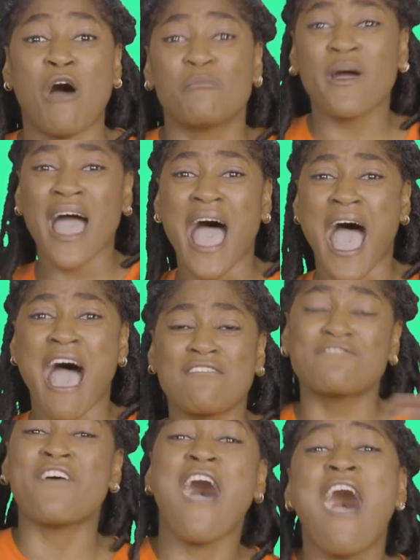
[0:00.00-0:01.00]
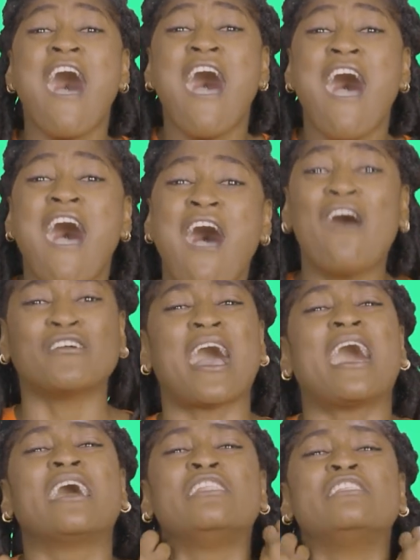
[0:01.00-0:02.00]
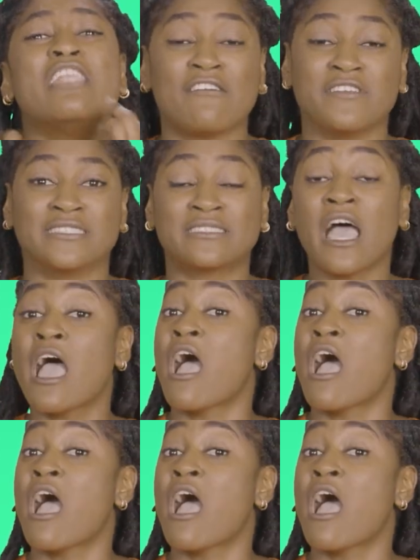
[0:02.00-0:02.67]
Bravo! I love it.